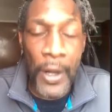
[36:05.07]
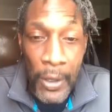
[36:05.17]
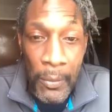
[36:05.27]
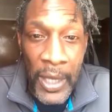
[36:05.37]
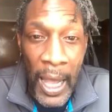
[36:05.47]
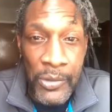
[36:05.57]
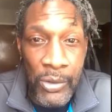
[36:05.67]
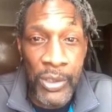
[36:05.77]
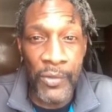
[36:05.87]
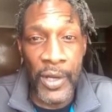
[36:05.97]
of them cops
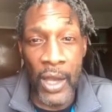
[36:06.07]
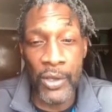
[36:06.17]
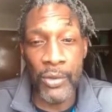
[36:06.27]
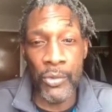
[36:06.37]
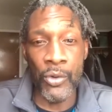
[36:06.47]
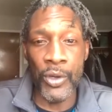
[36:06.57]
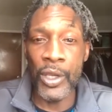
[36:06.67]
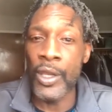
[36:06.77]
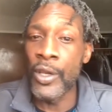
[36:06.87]
don't live in our community.